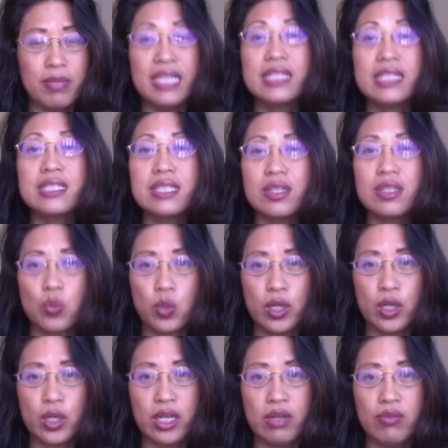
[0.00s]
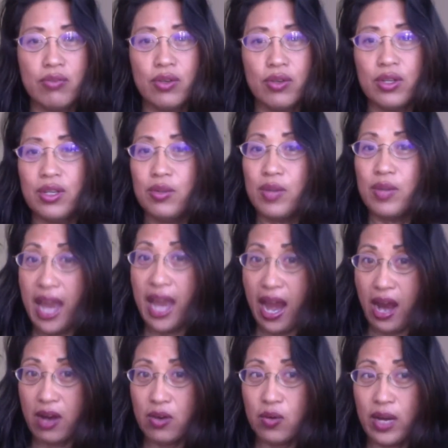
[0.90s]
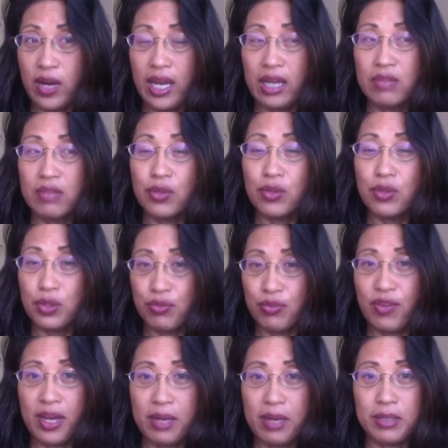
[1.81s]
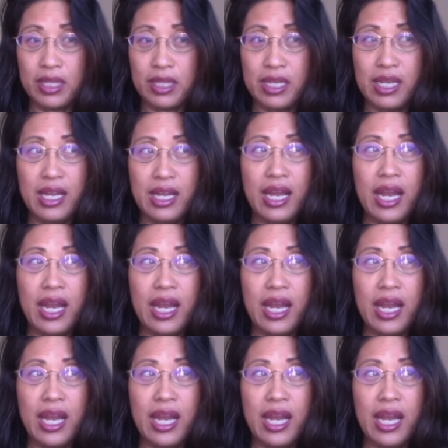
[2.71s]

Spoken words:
Is it working for you now and for your family?